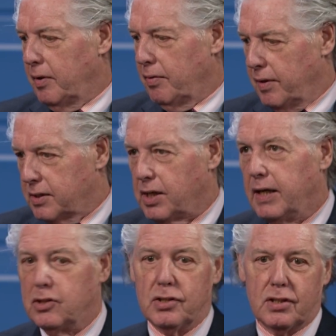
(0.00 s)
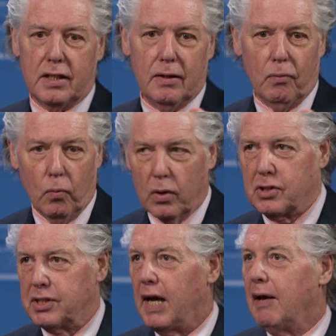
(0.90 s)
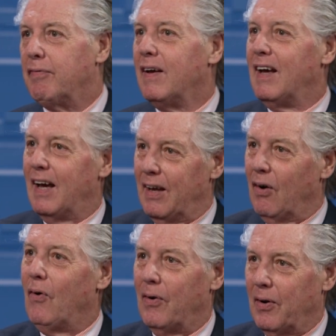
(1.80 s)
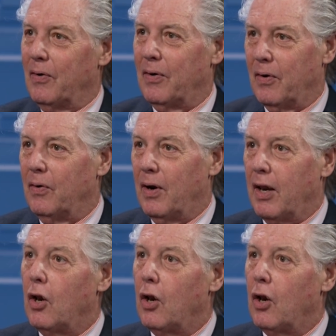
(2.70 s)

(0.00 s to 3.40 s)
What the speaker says: this agency, WorkSafe, and on and on and on. And